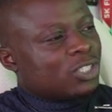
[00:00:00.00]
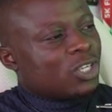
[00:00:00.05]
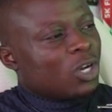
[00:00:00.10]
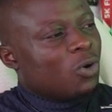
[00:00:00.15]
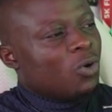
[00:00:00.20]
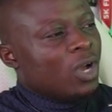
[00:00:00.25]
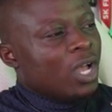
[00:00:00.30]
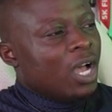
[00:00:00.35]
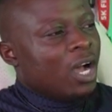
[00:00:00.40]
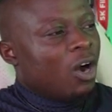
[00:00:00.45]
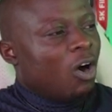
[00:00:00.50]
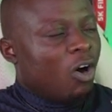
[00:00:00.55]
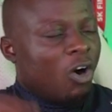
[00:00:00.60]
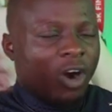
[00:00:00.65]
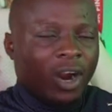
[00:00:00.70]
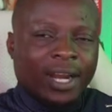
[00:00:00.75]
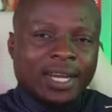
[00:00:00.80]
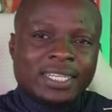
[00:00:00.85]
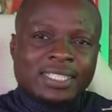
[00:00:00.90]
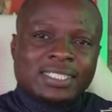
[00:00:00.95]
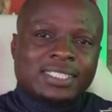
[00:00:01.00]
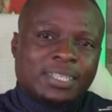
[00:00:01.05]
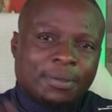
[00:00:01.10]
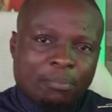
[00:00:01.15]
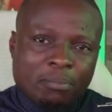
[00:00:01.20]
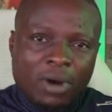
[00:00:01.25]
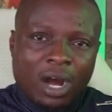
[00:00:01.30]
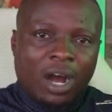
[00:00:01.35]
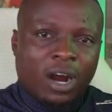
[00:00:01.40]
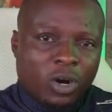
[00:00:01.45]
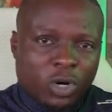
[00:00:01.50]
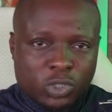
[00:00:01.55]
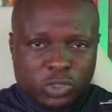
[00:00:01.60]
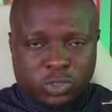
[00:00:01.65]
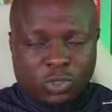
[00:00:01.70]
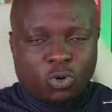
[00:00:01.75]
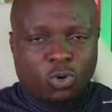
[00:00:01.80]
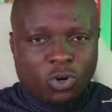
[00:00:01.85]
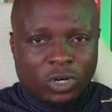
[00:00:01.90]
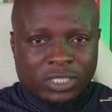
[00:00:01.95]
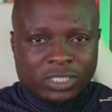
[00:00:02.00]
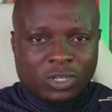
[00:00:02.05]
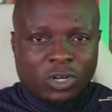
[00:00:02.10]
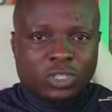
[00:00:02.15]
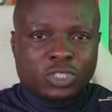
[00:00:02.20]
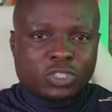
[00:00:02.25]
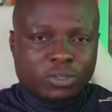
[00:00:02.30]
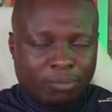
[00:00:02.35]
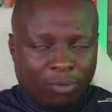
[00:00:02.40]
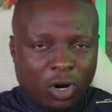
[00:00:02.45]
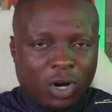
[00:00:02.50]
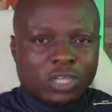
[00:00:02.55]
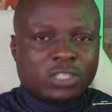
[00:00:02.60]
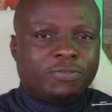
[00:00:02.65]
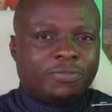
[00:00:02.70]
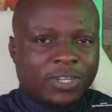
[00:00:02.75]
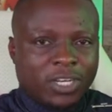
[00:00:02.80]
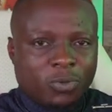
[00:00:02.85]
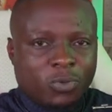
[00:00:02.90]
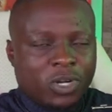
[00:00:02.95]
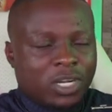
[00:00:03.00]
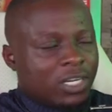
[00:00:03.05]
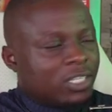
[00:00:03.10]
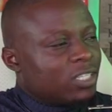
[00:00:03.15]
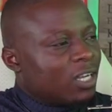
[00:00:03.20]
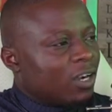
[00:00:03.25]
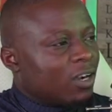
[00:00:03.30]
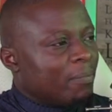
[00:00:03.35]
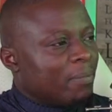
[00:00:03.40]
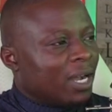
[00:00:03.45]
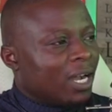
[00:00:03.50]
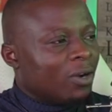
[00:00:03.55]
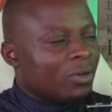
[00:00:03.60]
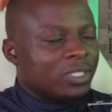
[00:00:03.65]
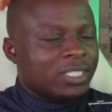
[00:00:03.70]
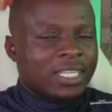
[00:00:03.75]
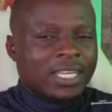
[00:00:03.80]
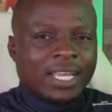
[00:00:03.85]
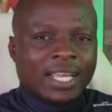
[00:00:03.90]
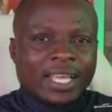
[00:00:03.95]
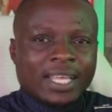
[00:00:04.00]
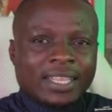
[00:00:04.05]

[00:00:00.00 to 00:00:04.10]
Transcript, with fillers: So on tomorrow's course, on tomorrow's video, we're going to talk about